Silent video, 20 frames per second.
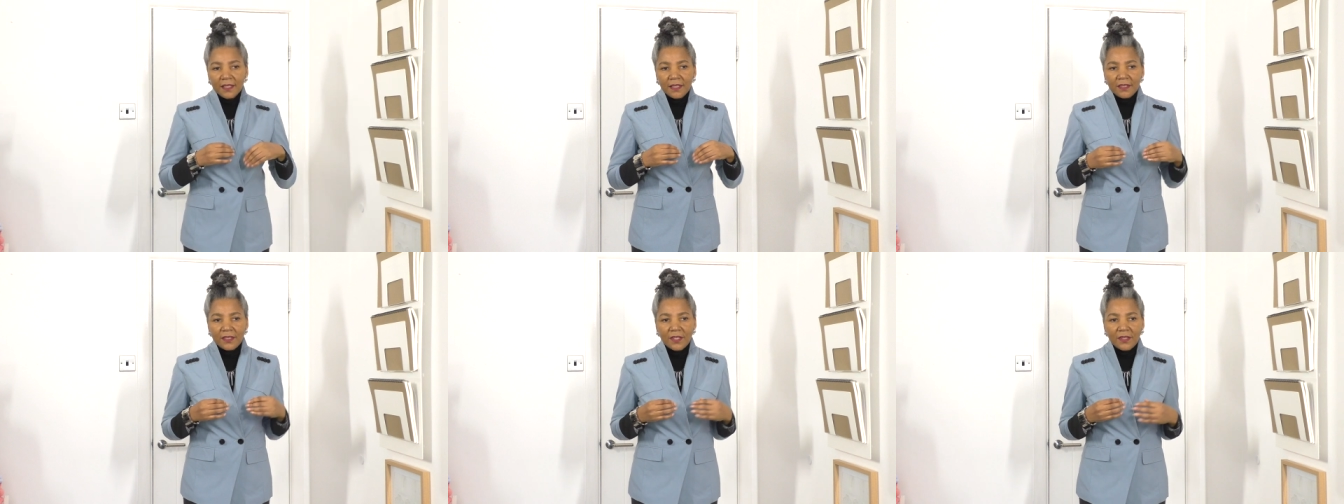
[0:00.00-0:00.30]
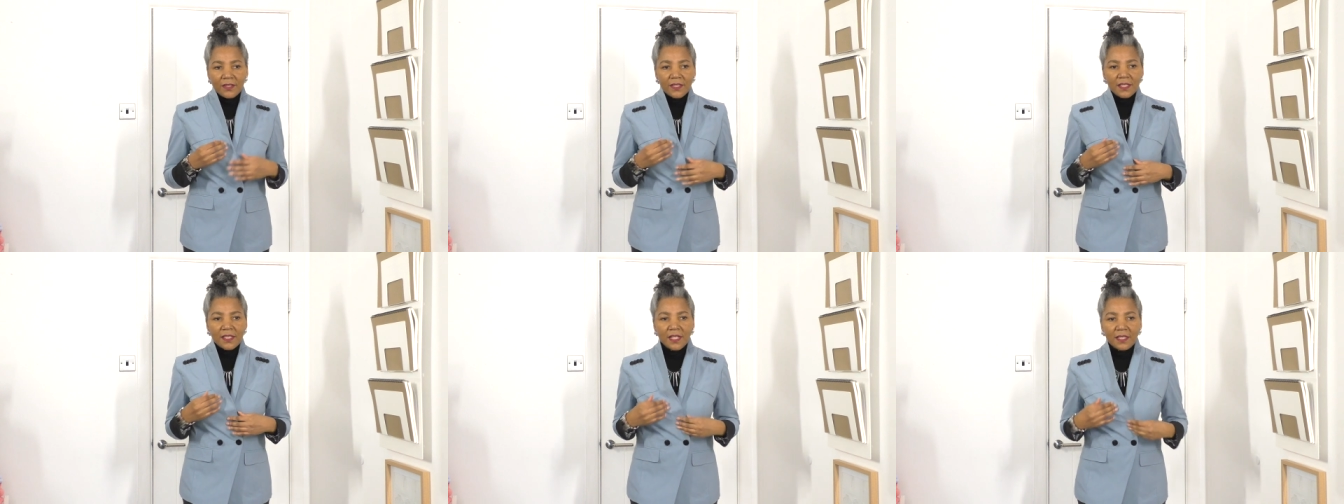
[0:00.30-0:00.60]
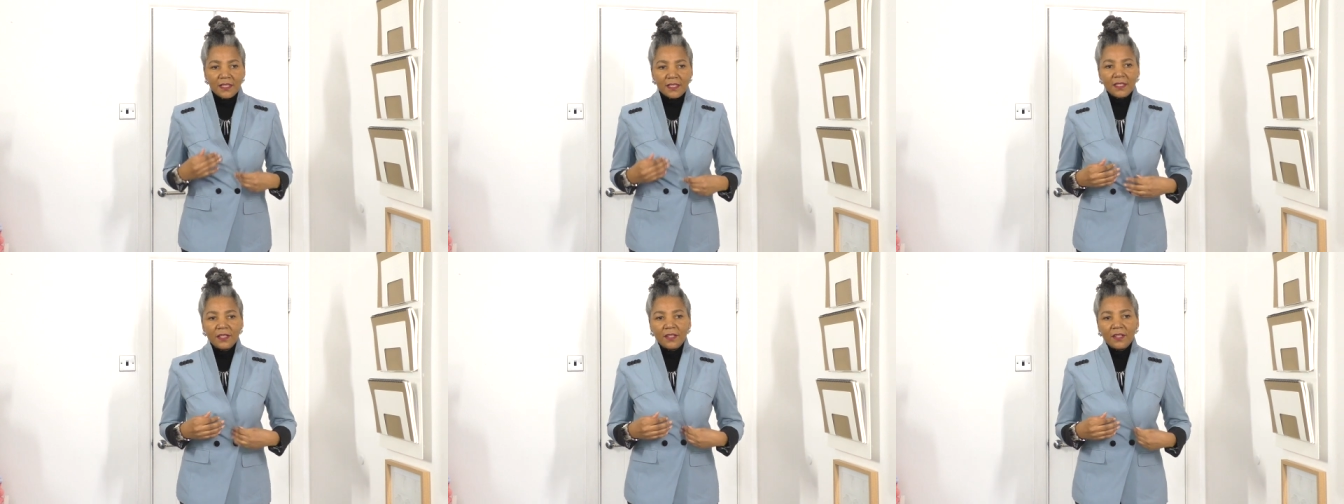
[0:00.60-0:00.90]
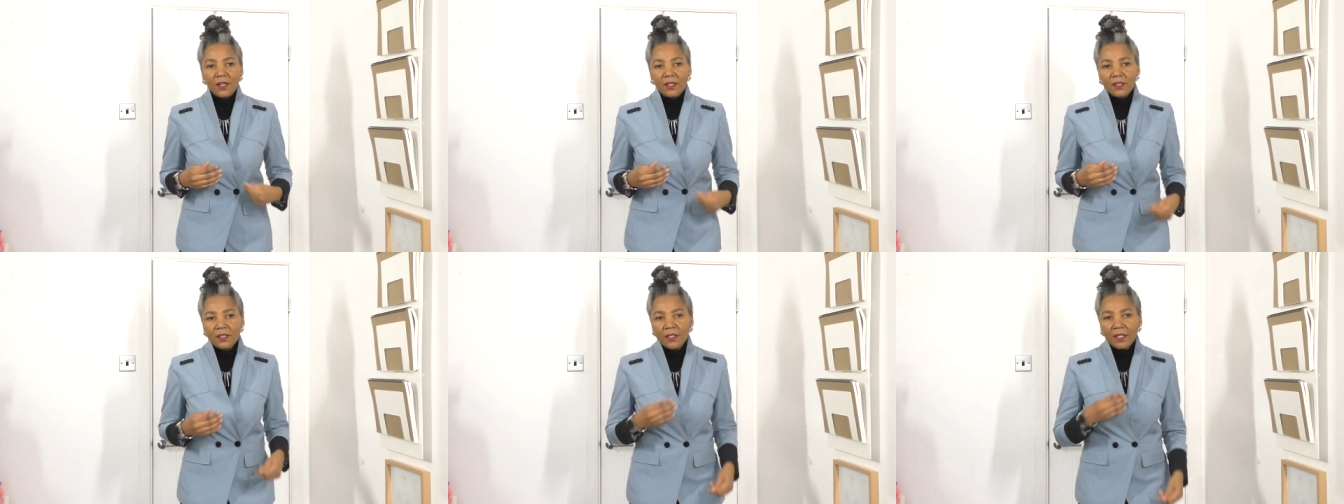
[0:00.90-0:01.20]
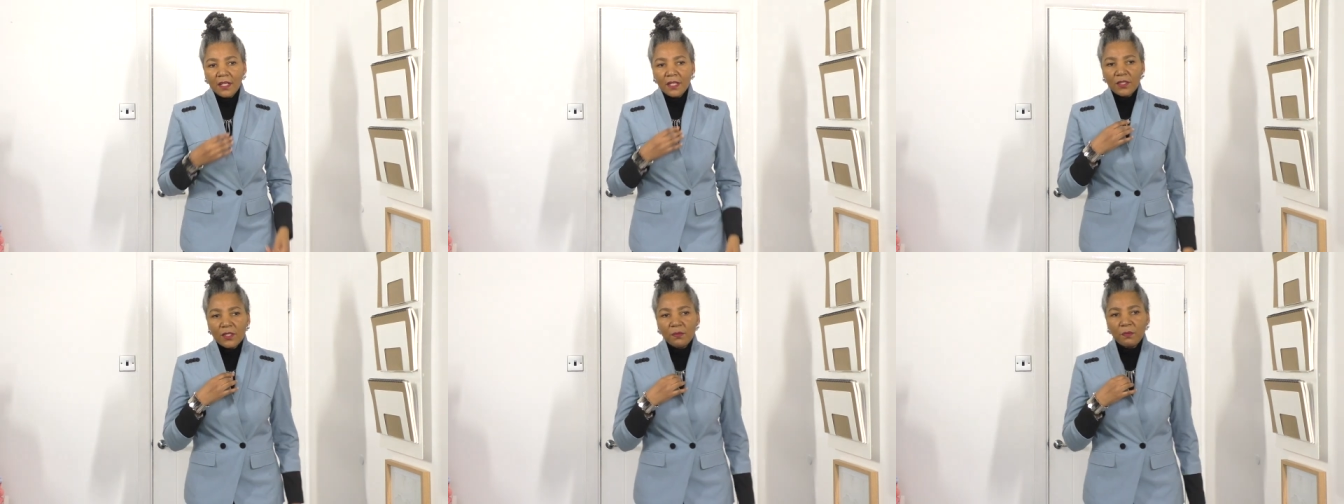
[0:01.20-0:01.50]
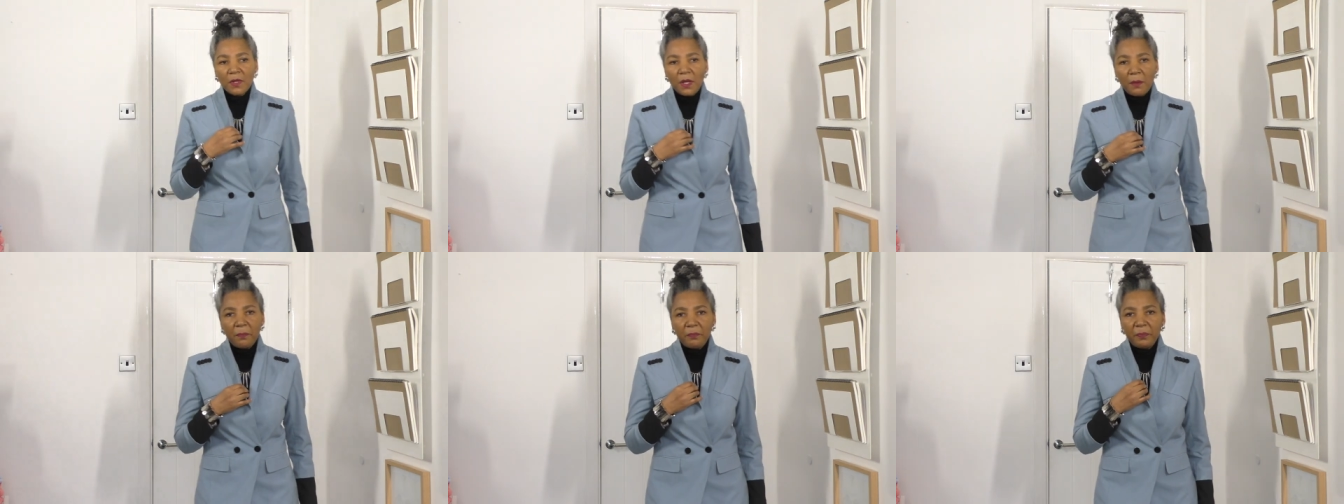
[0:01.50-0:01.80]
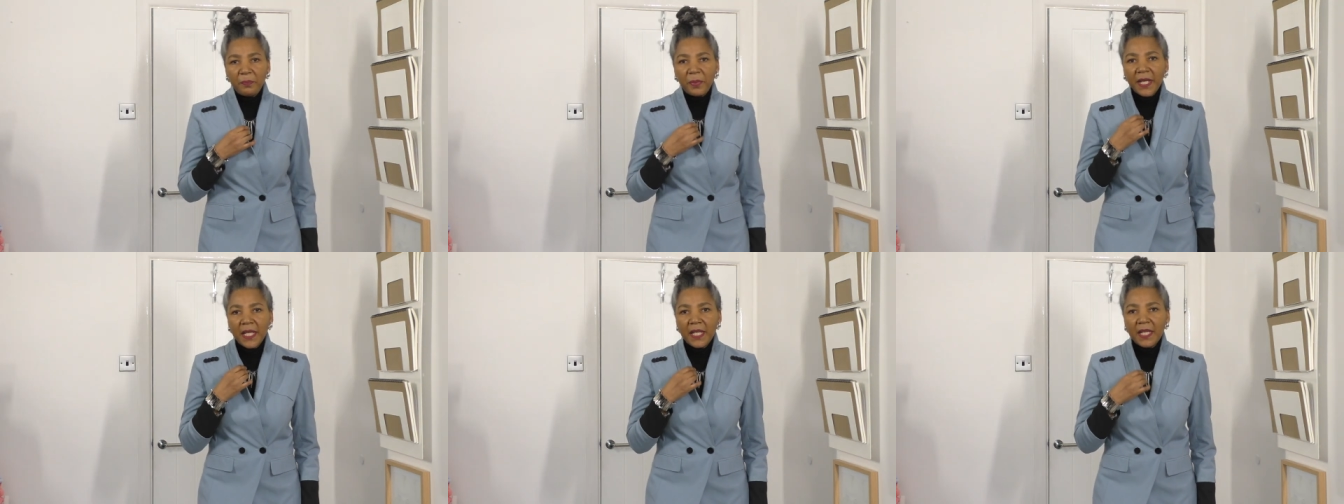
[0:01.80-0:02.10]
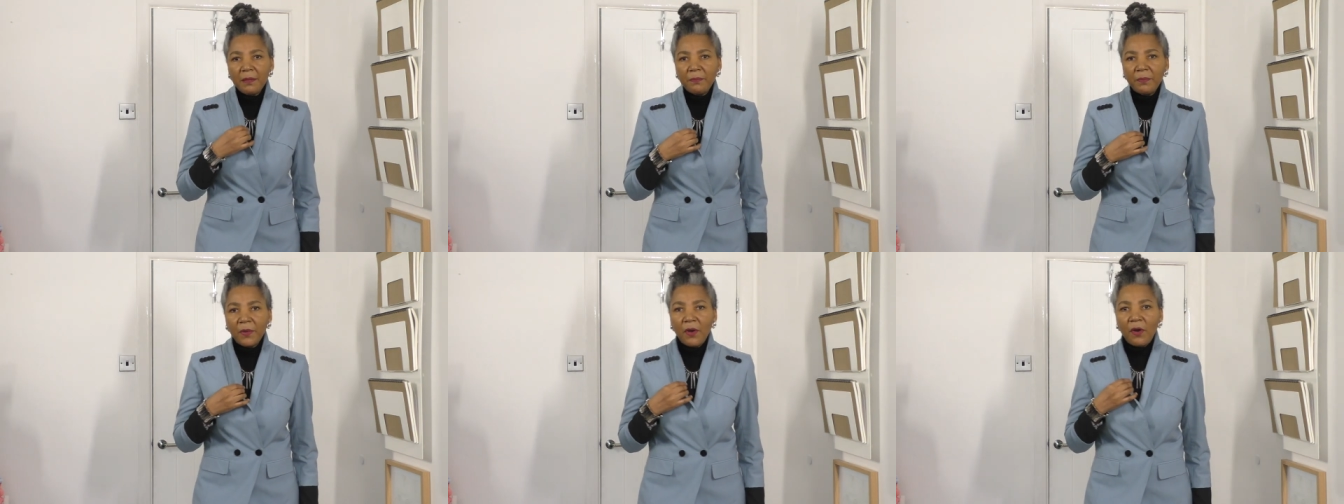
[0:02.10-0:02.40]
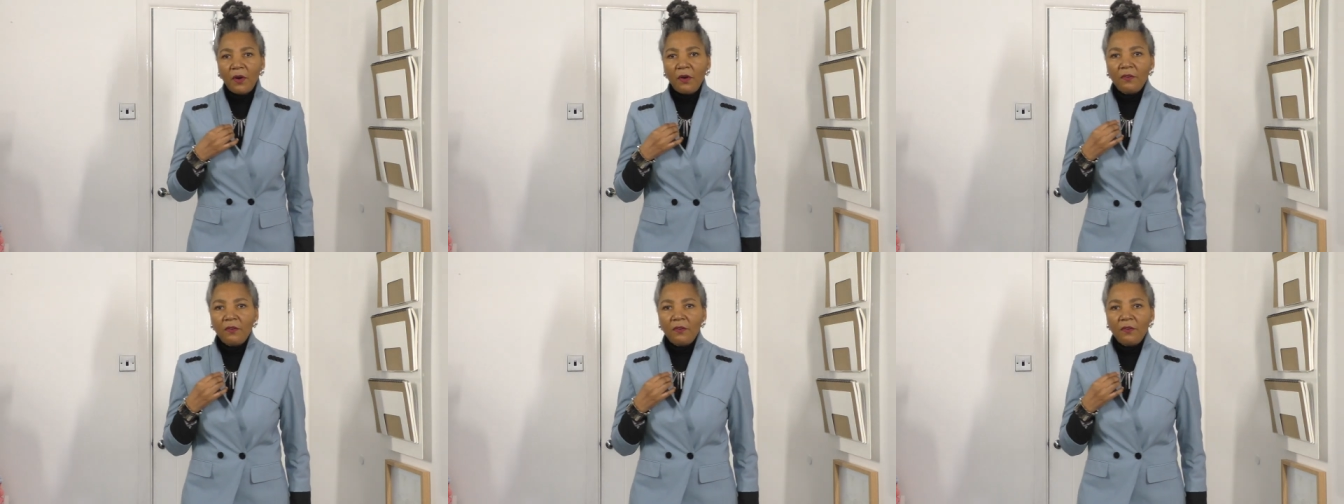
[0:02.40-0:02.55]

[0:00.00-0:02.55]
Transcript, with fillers: No standing collar, I just want a peep